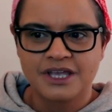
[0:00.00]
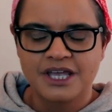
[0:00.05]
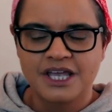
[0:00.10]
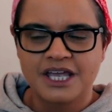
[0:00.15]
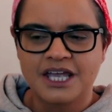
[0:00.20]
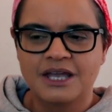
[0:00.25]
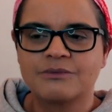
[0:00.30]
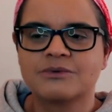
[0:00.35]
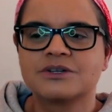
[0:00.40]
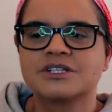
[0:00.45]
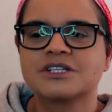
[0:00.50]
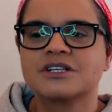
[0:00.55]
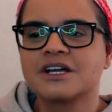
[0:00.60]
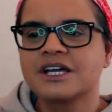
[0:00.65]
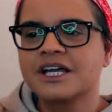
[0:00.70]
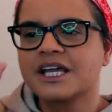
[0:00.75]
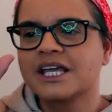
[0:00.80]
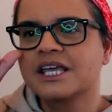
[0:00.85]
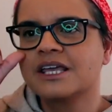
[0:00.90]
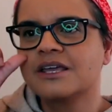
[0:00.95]
It was
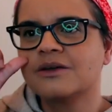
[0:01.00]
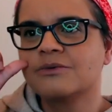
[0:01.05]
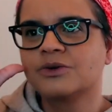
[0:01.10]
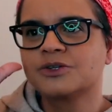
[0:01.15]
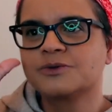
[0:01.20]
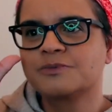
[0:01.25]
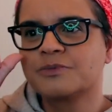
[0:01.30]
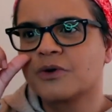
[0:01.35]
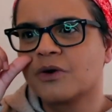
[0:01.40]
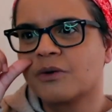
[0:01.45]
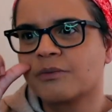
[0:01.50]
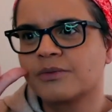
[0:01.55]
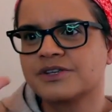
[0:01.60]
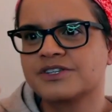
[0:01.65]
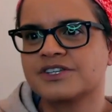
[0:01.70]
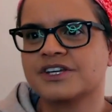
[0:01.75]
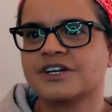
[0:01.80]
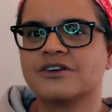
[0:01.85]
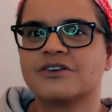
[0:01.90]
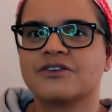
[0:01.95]
like he was
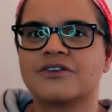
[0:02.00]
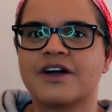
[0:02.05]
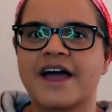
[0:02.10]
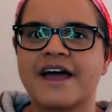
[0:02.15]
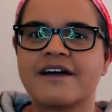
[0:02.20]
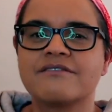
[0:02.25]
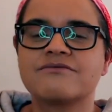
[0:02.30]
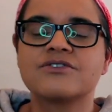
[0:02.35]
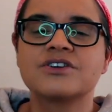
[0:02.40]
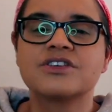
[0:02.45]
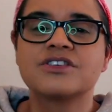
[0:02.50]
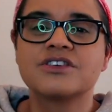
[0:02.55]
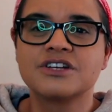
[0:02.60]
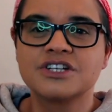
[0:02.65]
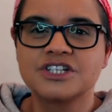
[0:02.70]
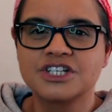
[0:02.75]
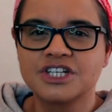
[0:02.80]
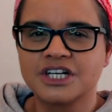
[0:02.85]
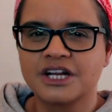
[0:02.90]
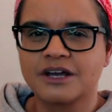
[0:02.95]
promising her everything
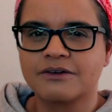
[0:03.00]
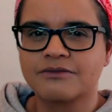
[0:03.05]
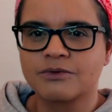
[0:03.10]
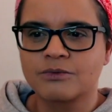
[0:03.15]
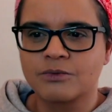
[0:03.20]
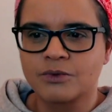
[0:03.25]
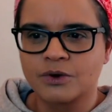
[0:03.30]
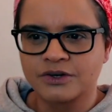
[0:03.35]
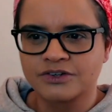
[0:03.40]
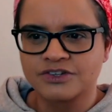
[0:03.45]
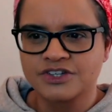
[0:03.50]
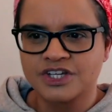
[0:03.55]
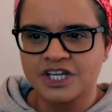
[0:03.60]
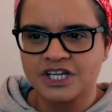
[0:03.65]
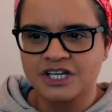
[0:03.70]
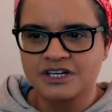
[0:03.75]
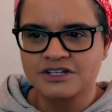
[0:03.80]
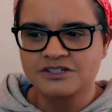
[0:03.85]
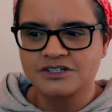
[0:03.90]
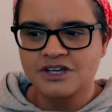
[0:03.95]
she'd ever
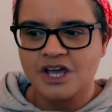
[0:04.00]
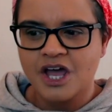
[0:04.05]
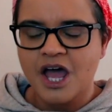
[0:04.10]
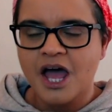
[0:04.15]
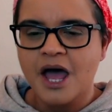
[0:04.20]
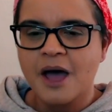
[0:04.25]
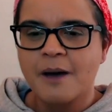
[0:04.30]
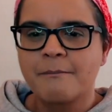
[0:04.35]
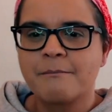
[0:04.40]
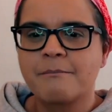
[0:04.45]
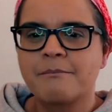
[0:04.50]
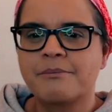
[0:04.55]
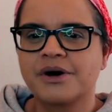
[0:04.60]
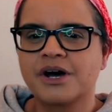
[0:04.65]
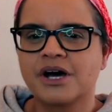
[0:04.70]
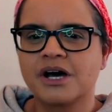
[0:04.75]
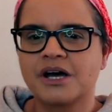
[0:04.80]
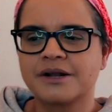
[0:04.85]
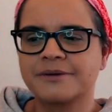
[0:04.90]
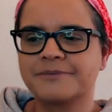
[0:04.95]
wanted,
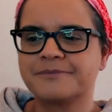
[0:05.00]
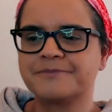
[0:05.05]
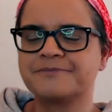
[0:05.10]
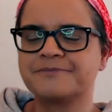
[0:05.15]
but